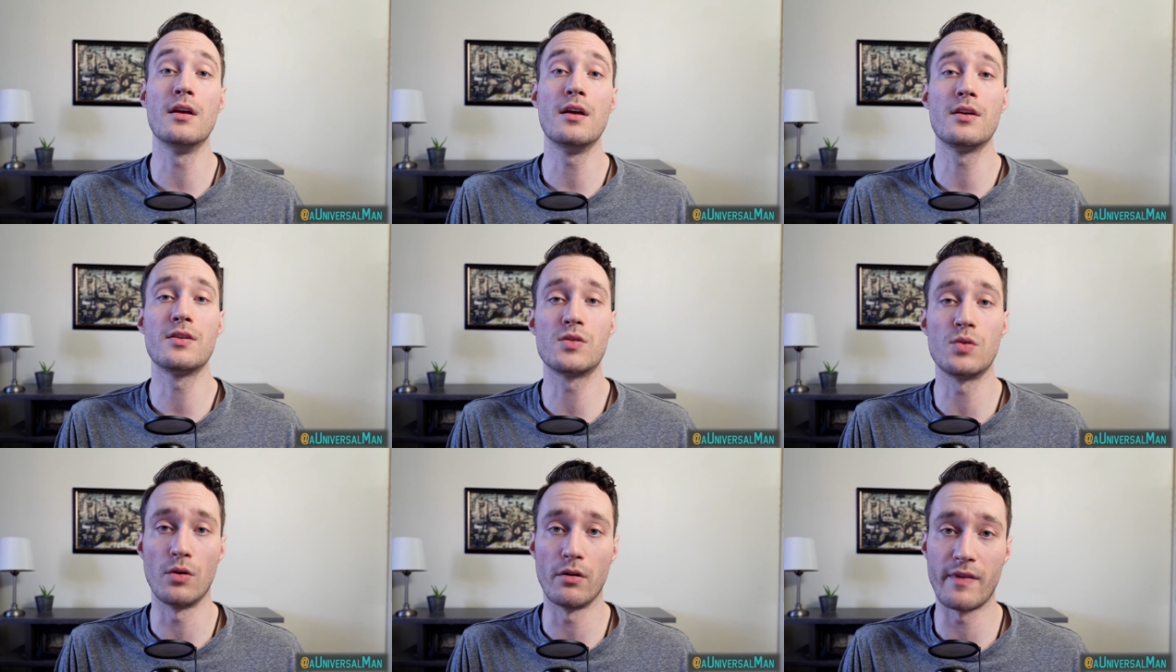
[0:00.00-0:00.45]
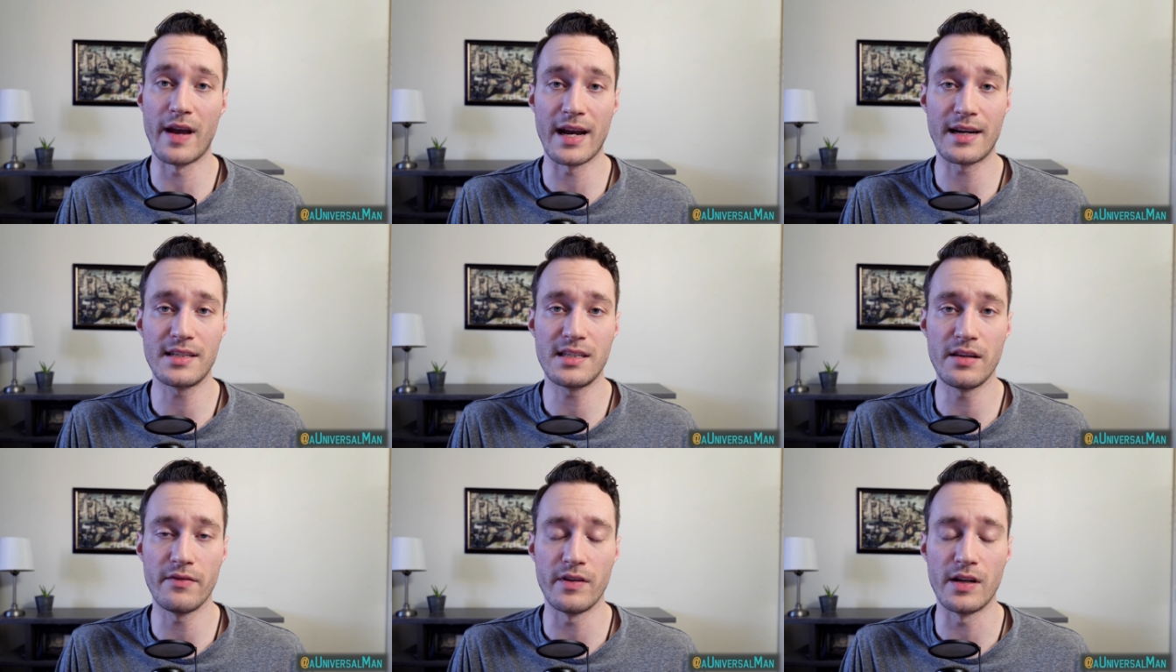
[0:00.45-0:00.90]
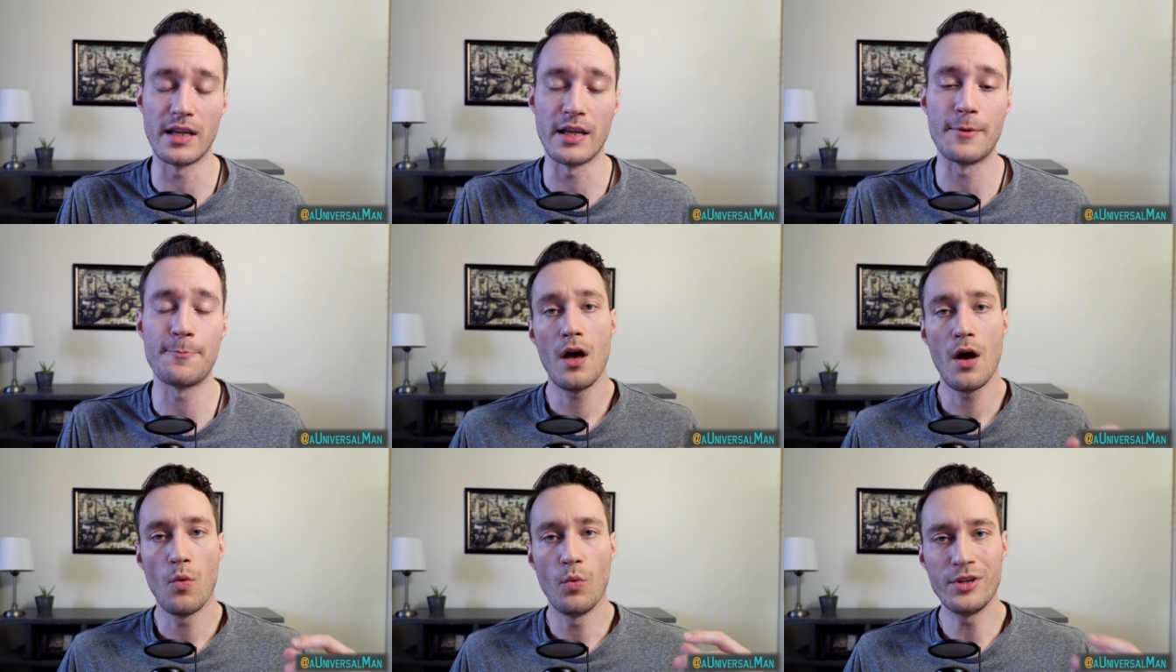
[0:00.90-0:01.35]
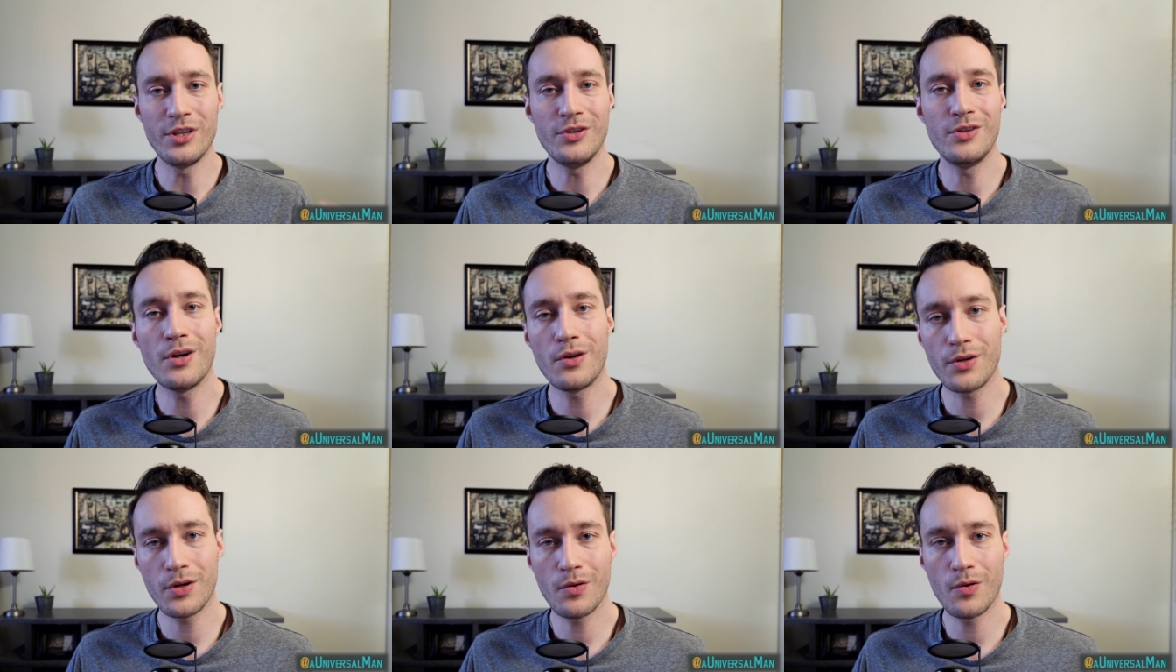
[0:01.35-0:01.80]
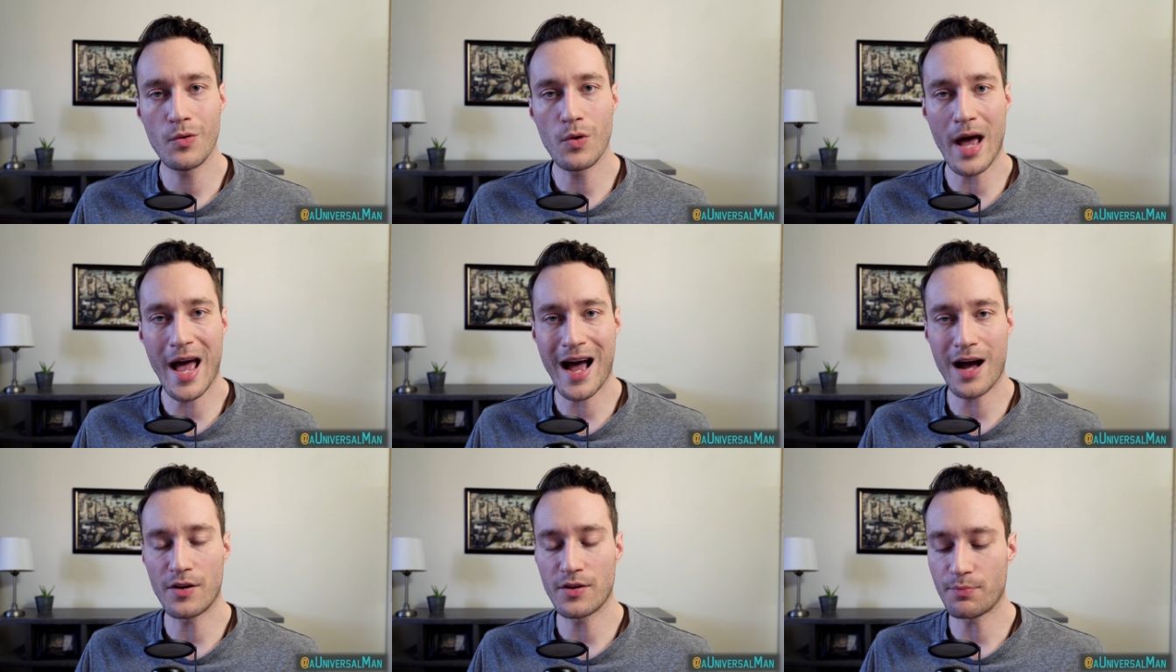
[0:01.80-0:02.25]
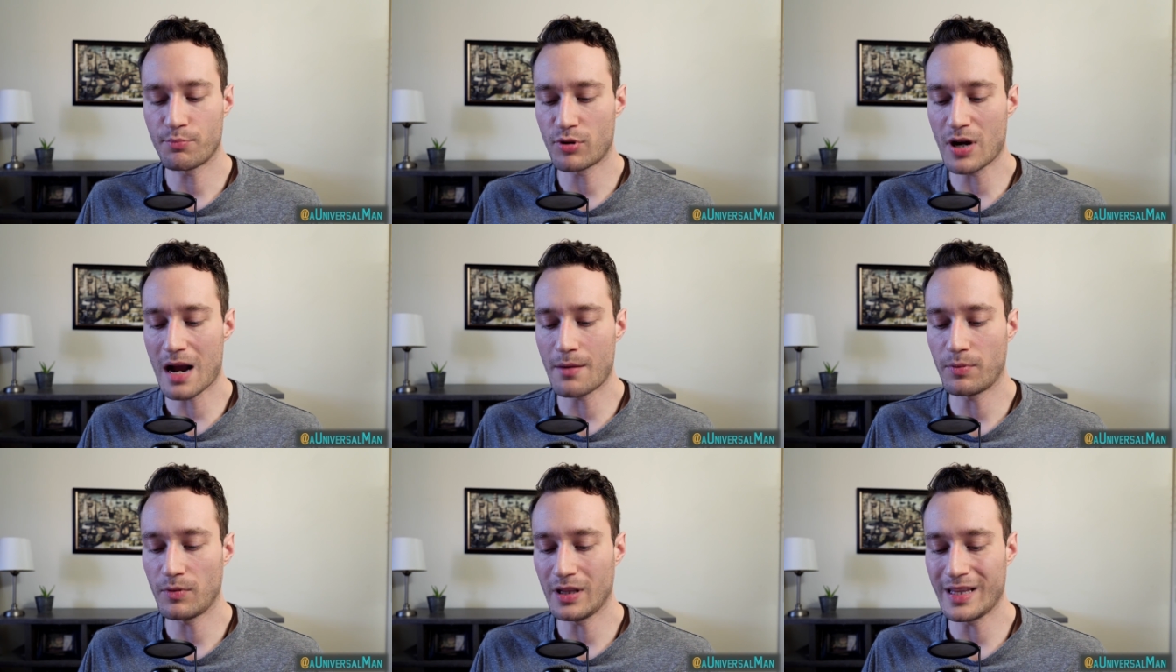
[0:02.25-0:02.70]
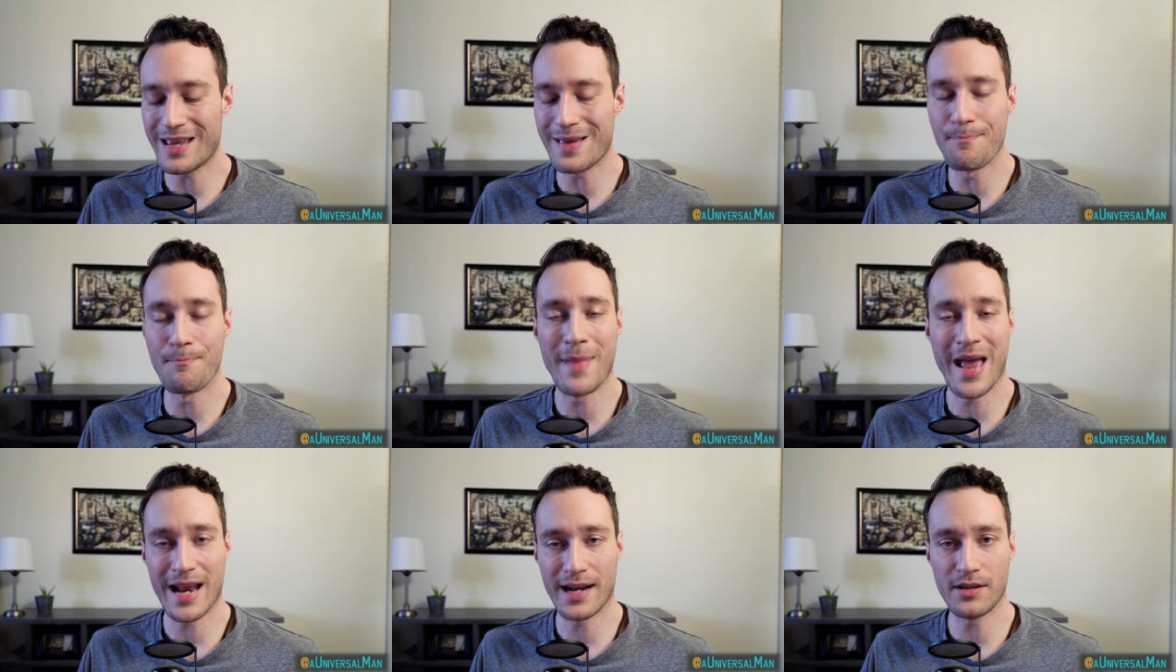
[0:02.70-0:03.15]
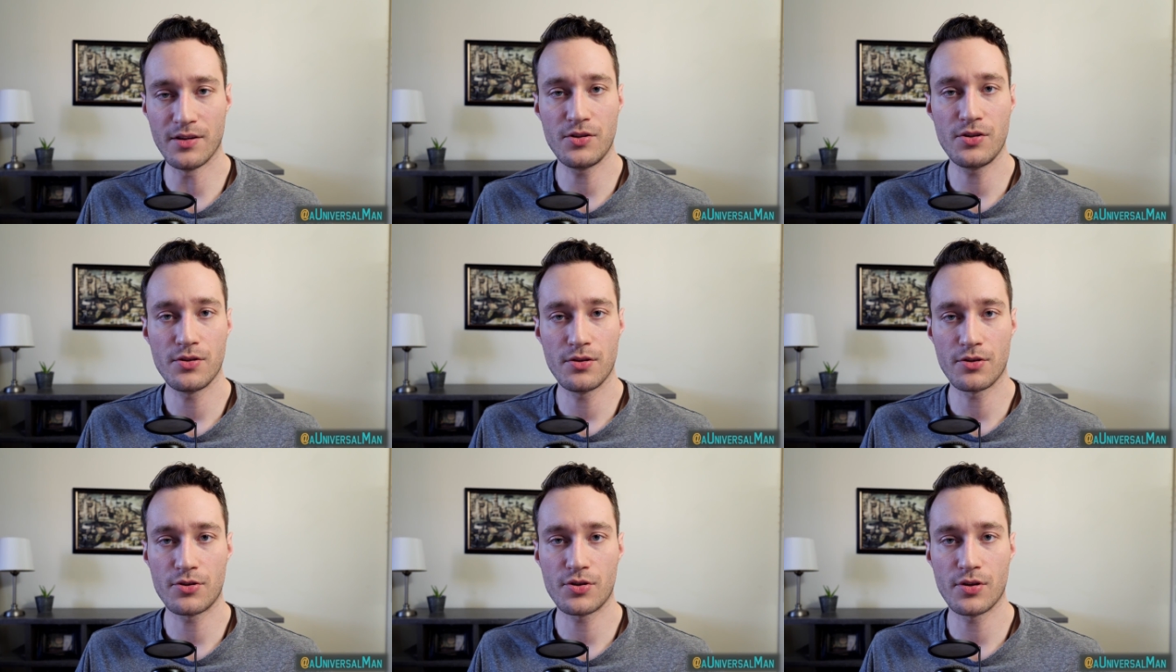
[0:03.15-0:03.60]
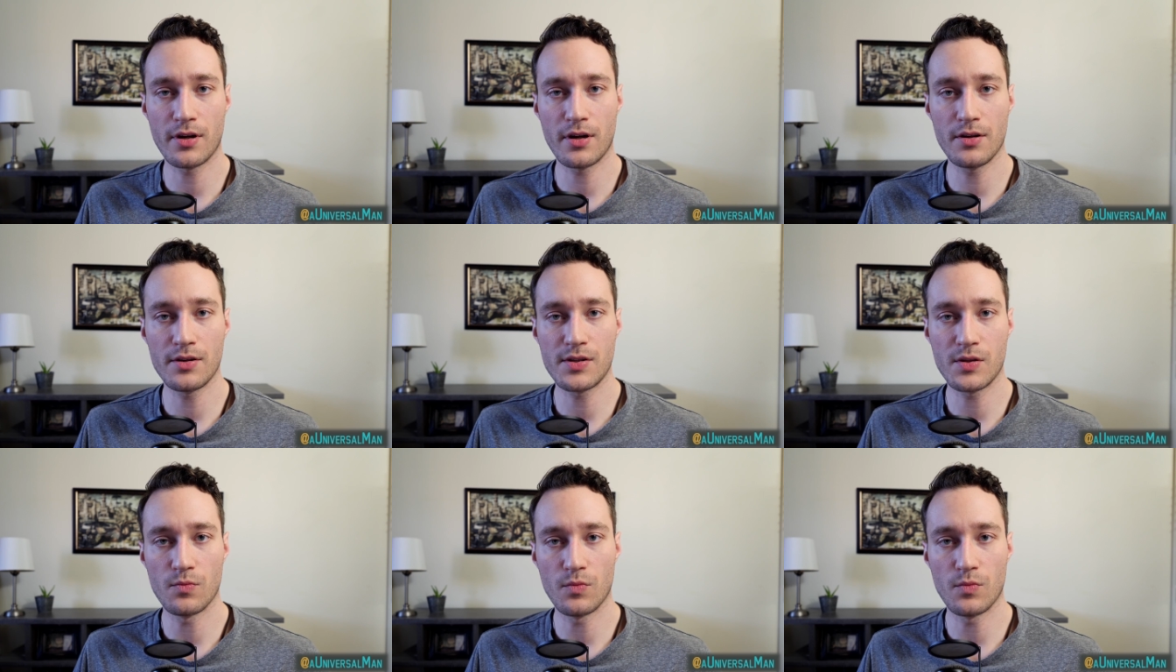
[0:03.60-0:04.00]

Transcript: sort of activity when you don't know how to properly manage your triggers,